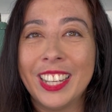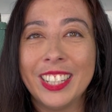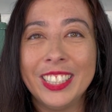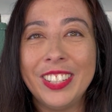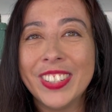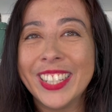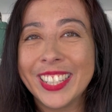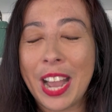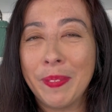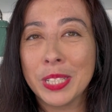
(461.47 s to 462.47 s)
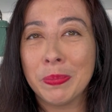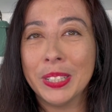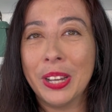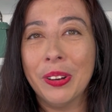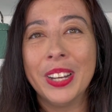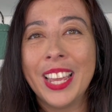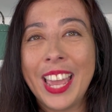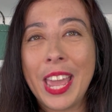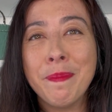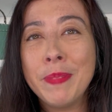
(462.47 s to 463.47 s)
Leave it in the comments below,
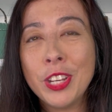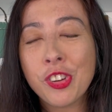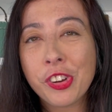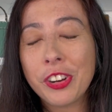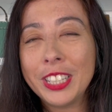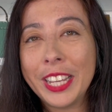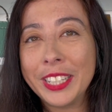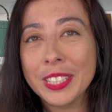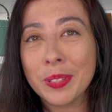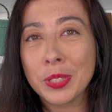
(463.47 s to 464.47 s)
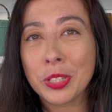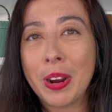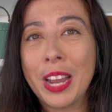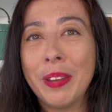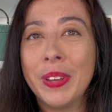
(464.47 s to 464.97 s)
and be sure to like and subscribe,